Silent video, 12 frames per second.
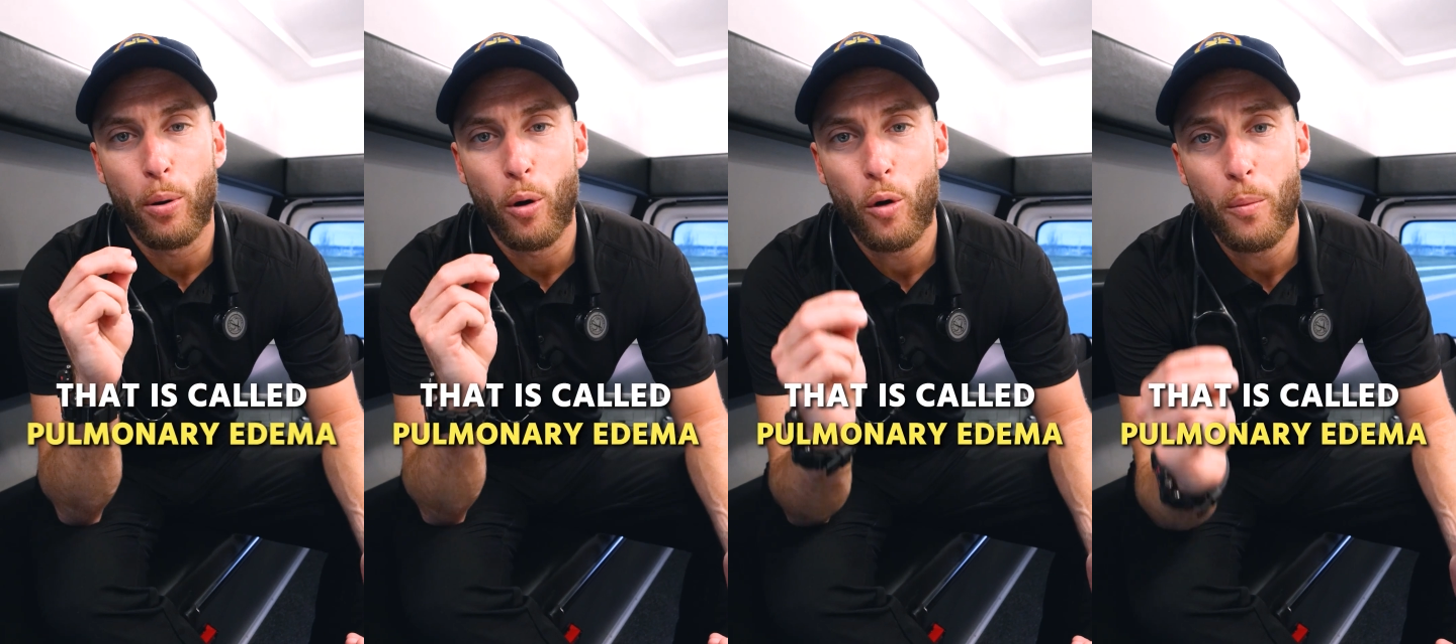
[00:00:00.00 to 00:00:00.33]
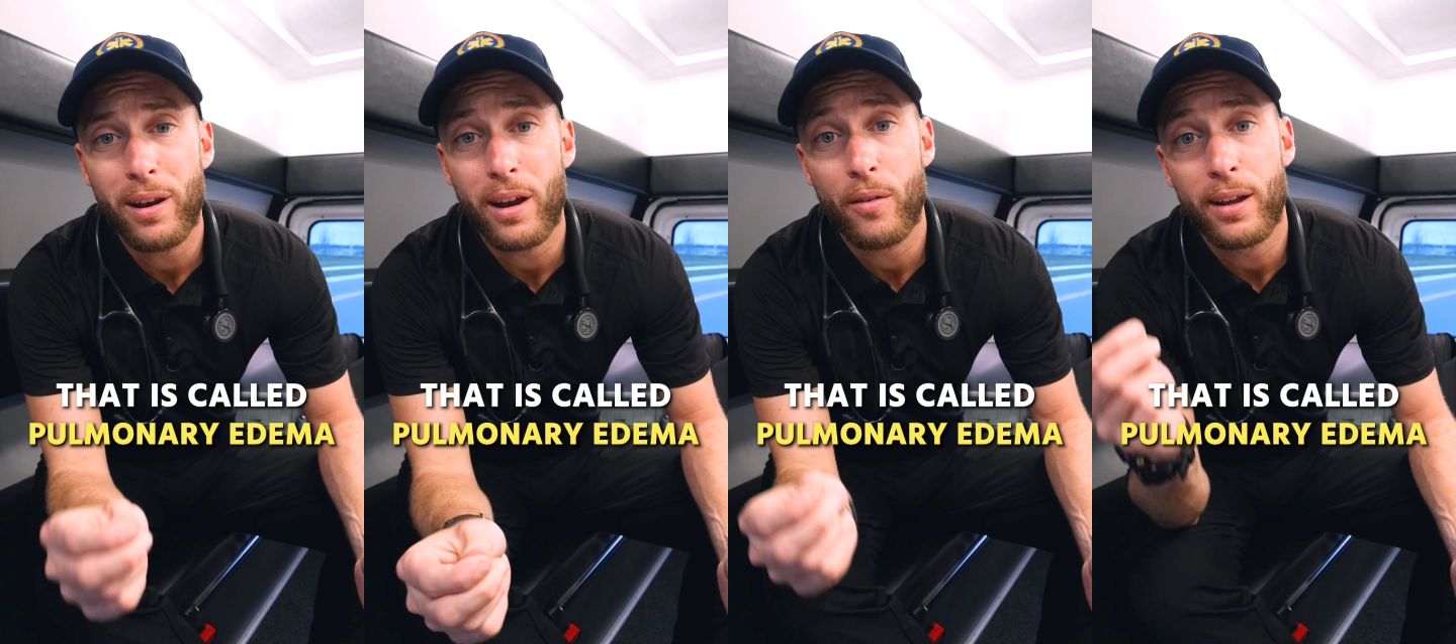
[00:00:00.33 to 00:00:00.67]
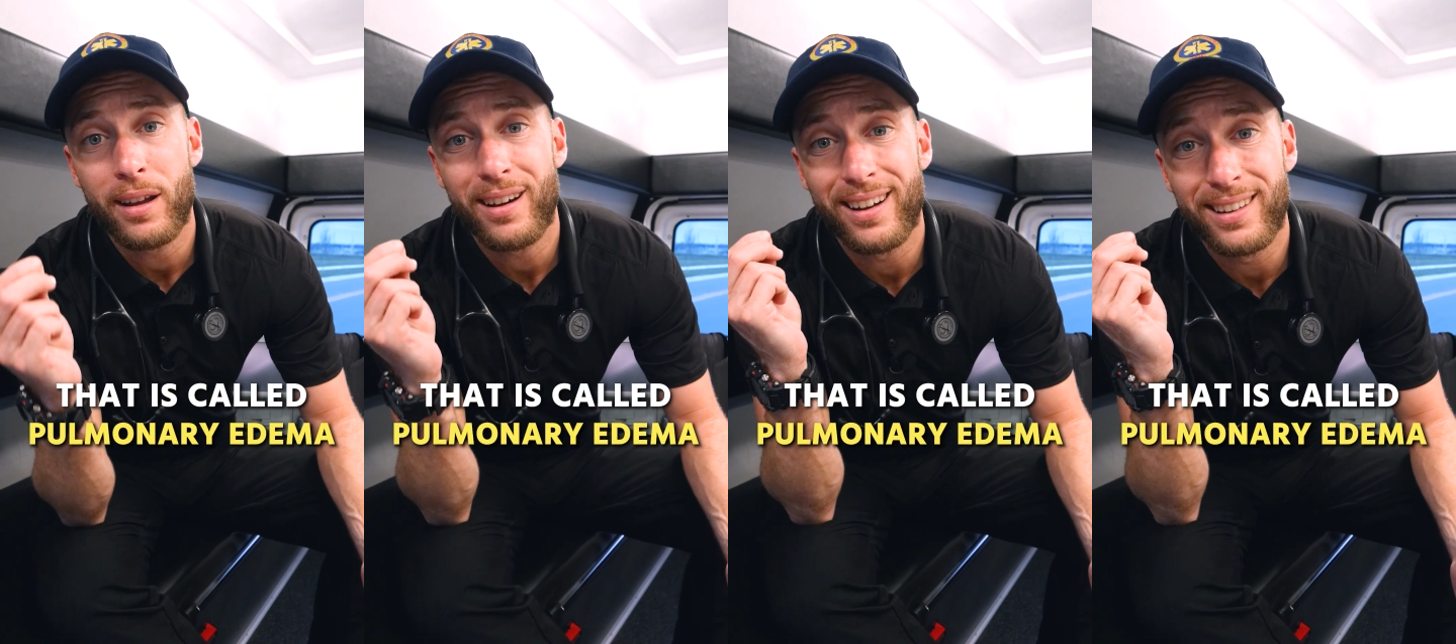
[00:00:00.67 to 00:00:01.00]

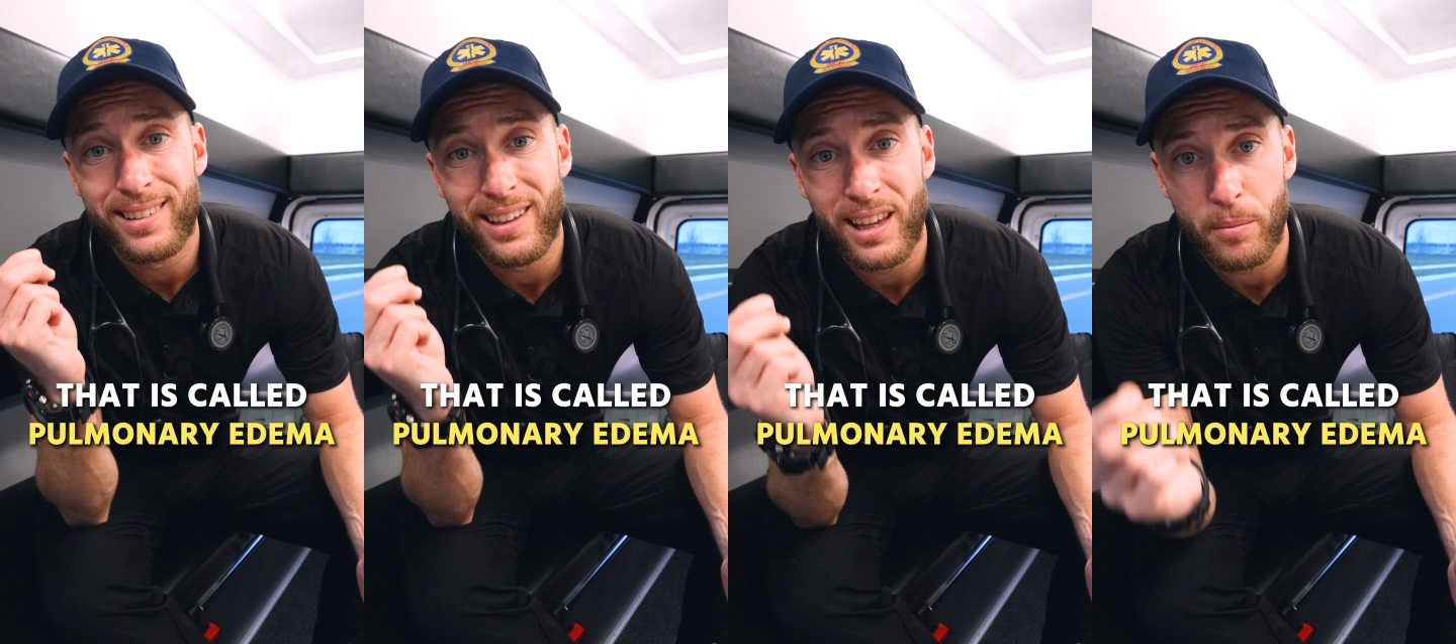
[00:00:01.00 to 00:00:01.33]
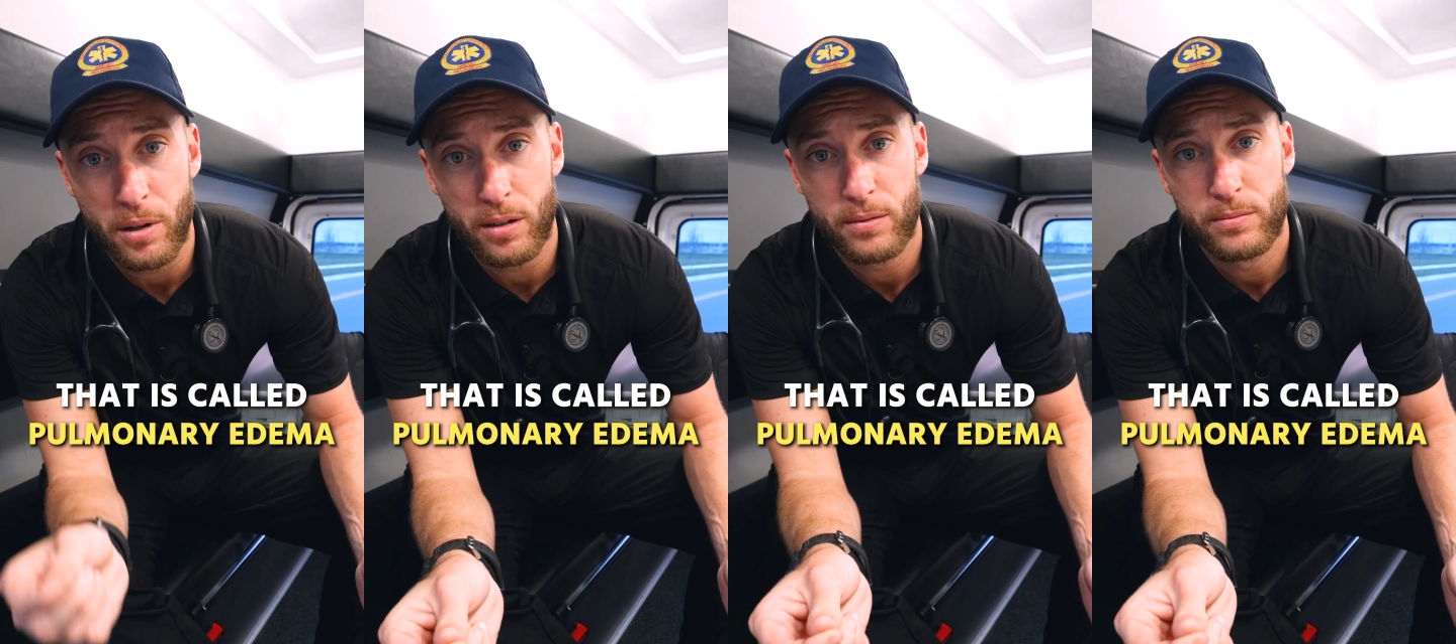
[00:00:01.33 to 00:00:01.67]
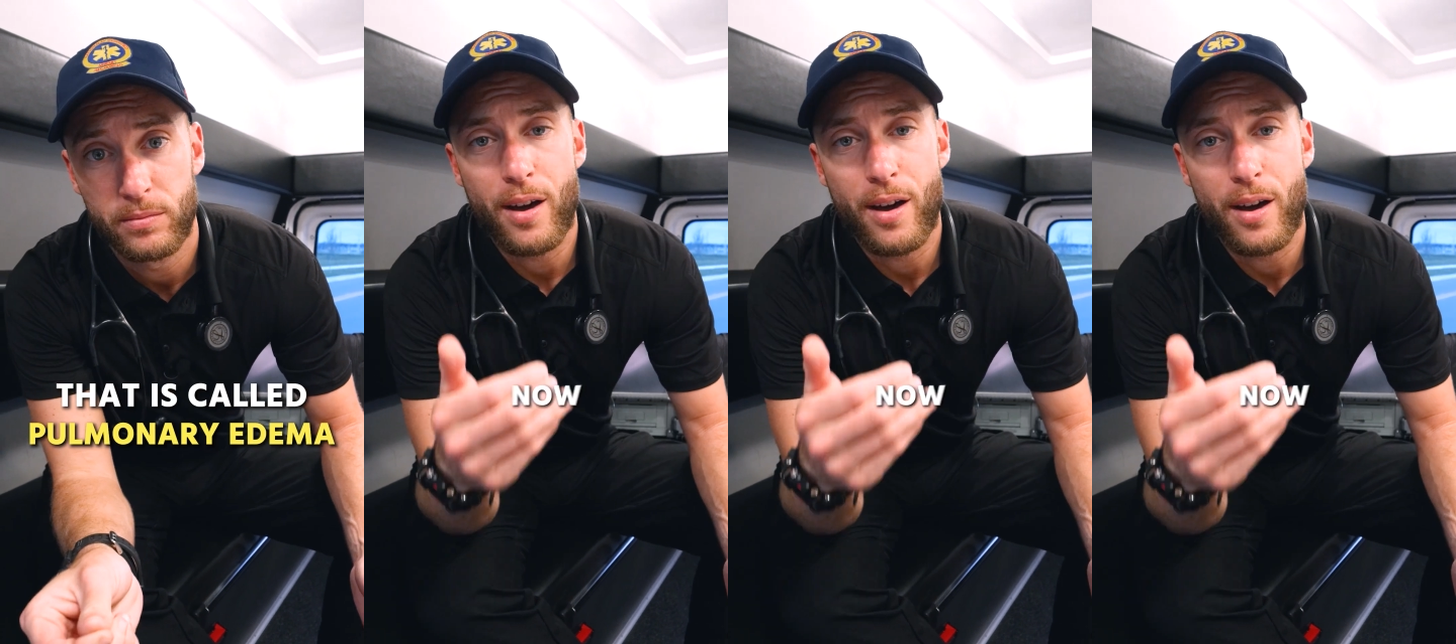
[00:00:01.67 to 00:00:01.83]
pulmonary edema.